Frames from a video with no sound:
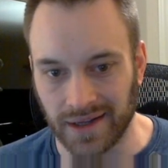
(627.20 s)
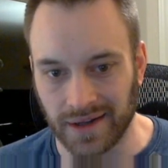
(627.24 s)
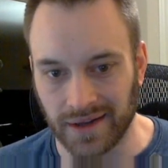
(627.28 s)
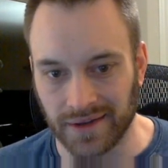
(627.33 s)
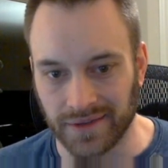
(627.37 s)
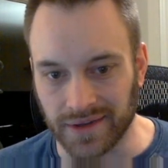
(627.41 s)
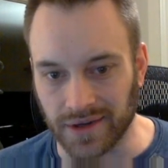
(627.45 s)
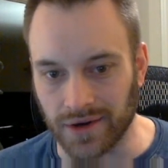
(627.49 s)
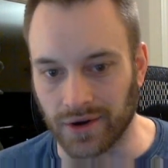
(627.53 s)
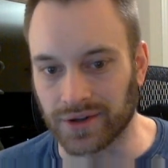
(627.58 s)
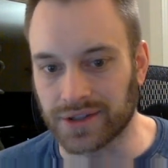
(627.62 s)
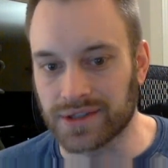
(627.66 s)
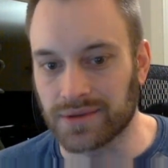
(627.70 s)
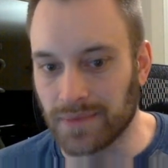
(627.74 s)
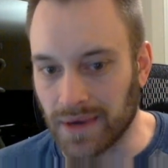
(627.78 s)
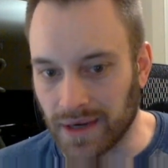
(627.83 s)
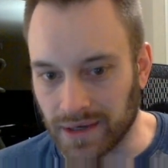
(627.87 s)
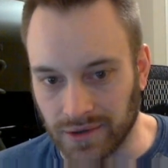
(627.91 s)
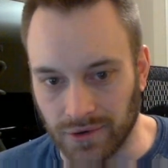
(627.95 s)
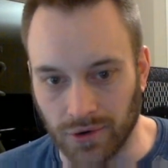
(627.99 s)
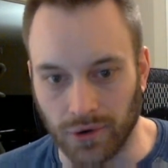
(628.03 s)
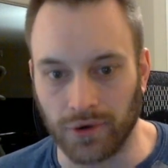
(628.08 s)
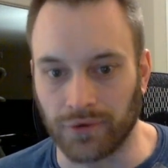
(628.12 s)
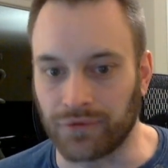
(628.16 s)
the
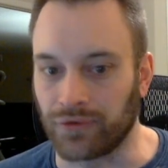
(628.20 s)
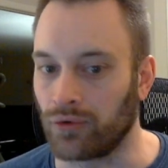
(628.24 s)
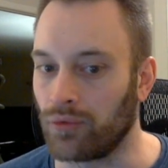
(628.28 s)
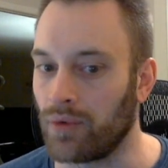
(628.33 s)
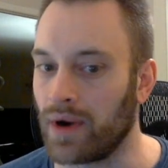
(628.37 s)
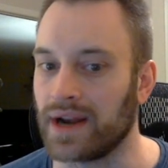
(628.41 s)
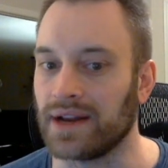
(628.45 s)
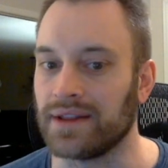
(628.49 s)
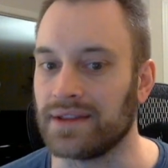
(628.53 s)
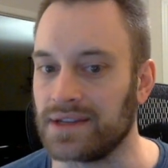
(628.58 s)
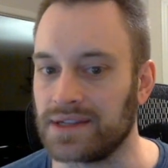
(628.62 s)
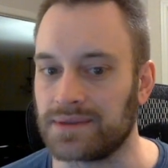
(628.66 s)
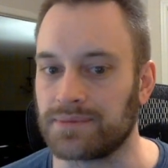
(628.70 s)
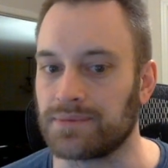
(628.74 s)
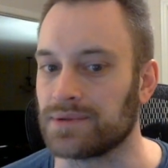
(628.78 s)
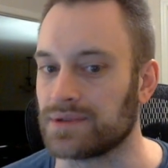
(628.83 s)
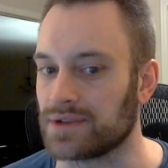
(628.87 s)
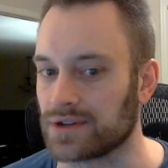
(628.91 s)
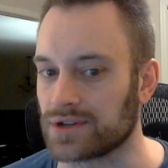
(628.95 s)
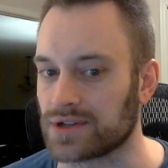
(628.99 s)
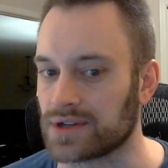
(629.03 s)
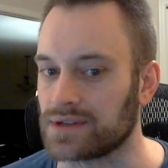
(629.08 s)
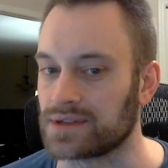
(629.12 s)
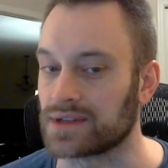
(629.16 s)
ultimate goal for white in these
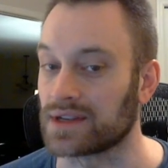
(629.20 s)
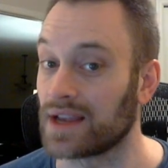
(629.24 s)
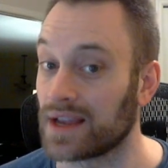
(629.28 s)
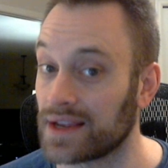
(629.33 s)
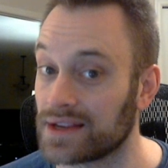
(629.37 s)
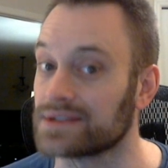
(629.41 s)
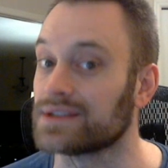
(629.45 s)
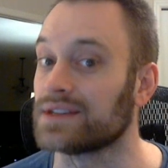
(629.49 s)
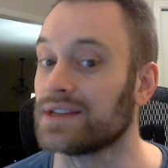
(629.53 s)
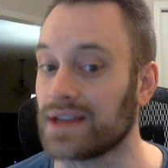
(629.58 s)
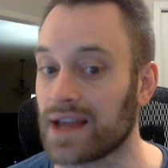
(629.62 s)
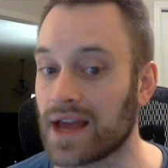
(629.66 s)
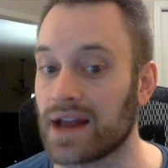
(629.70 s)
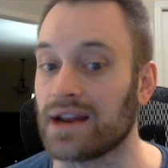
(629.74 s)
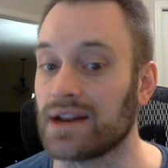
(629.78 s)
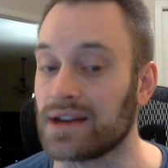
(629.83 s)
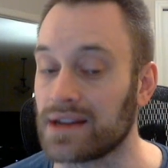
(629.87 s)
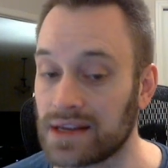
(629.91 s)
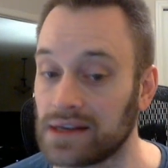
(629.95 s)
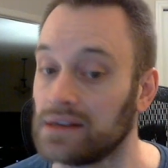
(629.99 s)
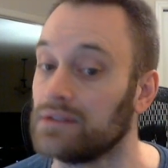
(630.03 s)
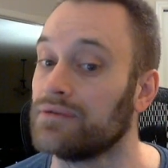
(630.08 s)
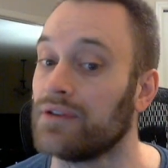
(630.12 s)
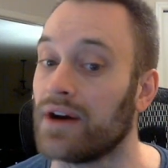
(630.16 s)
positions is to get
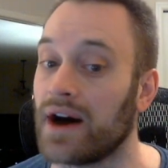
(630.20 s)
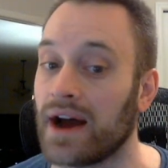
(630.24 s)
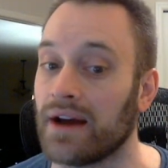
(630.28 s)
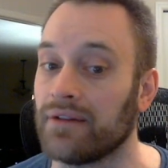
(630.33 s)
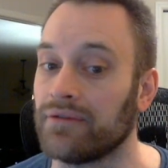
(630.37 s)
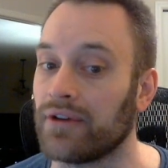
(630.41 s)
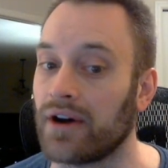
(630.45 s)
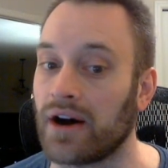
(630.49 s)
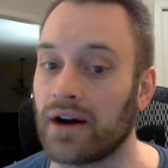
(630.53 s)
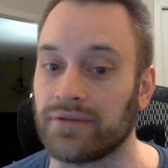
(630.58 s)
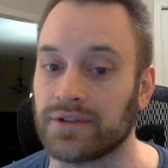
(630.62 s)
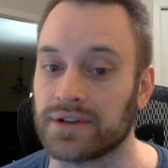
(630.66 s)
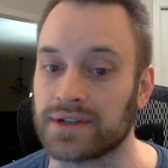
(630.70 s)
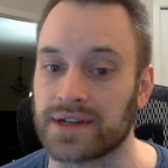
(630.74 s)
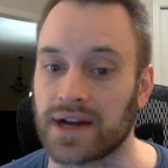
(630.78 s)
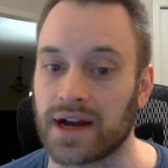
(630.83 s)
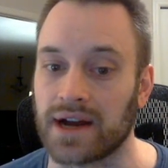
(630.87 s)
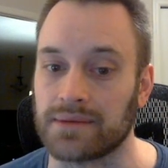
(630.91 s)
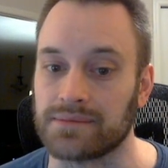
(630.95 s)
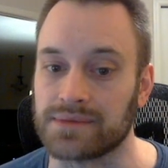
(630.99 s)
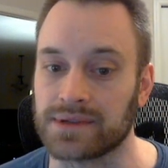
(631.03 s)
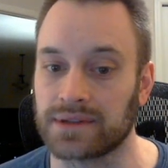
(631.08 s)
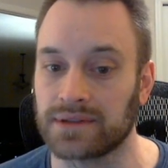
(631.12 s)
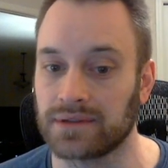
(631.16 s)
in e five
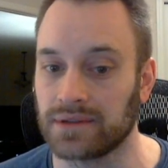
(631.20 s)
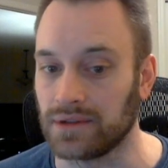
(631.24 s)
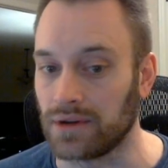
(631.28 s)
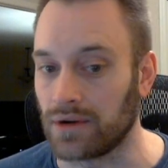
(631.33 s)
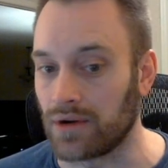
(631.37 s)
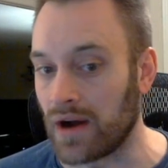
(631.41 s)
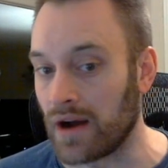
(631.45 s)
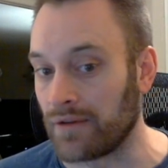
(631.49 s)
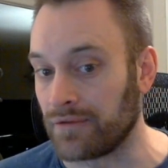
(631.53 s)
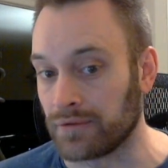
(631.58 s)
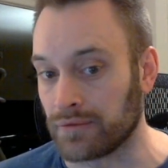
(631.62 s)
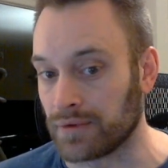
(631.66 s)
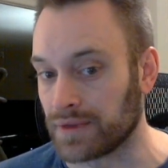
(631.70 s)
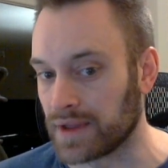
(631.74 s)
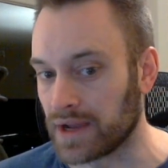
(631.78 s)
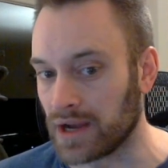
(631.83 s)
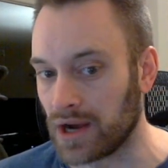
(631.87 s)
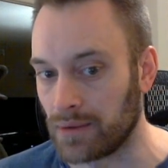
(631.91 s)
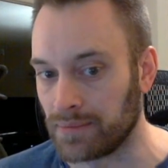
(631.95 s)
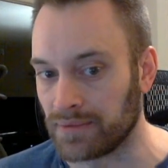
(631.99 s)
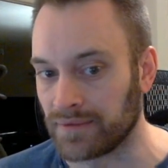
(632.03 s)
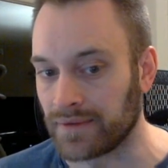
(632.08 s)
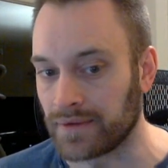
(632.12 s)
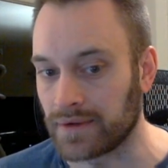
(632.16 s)
oftentimes, you know, often with the
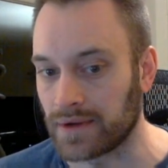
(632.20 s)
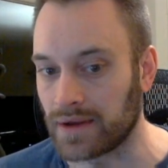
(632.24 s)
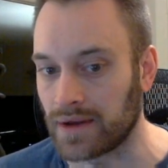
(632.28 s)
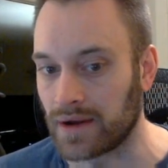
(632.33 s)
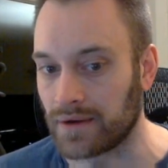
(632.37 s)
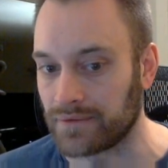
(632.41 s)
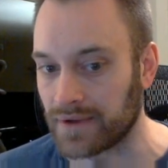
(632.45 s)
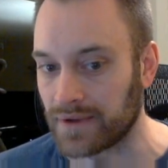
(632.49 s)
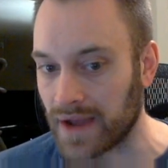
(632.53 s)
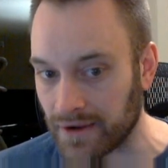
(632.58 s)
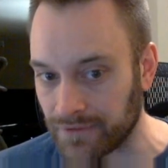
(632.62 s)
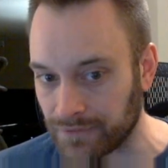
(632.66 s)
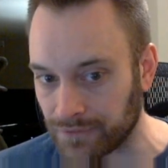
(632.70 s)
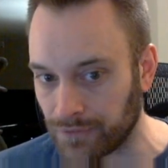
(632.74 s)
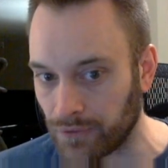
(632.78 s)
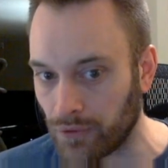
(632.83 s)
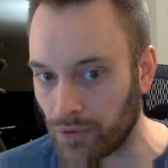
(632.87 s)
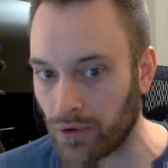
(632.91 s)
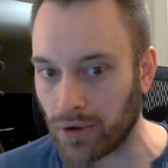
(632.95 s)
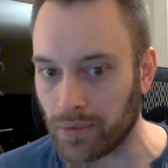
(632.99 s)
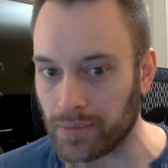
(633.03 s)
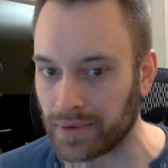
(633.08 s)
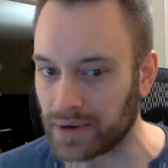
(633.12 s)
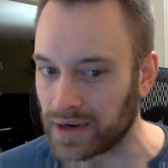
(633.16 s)
help of, of f
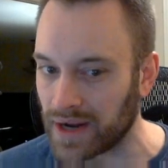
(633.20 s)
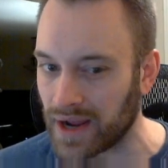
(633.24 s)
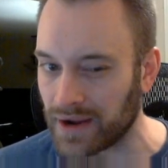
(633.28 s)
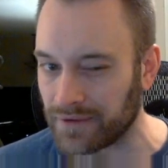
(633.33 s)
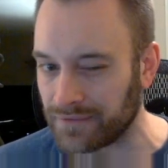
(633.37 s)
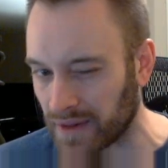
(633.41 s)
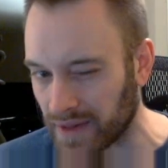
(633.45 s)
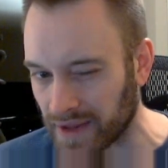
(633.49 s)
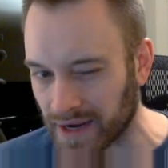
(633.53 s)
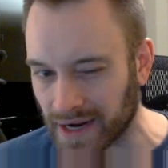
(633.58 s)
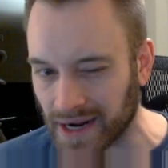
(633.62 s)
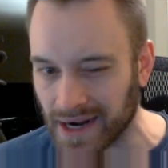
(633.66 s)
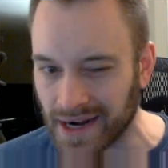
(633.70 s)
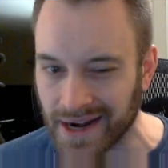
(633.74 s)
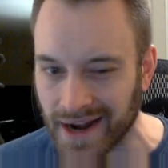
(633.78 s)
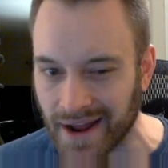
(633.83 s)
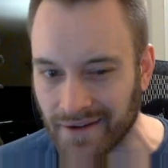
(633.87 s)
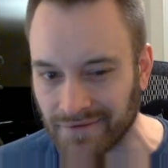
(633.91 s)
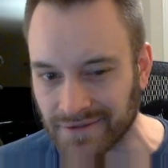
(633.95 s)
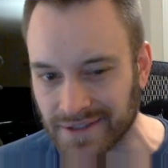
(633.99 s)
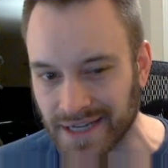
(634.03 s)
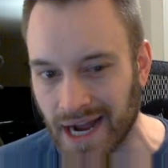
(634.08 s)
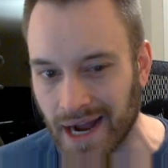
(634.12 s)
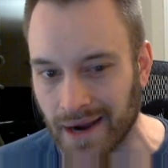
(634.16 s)
four, but I felt like I didn't
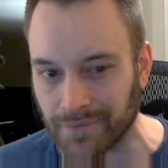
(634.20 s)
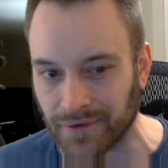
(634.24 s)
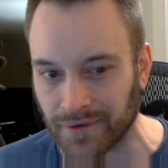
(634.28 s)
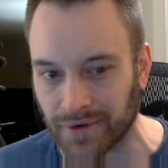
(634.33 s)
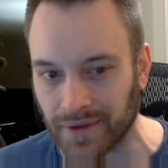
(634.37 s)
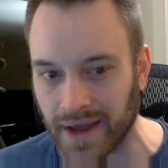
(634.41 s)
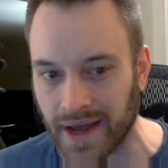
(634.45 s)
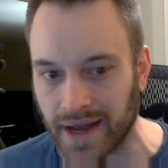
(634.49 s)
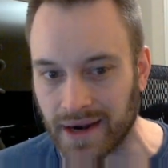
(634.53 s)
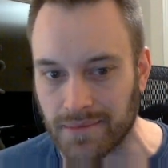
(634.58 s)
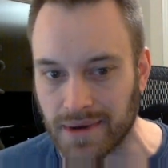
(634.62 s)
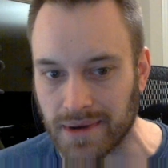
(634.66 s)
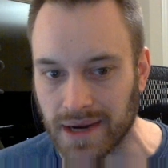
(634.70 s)
have time for that.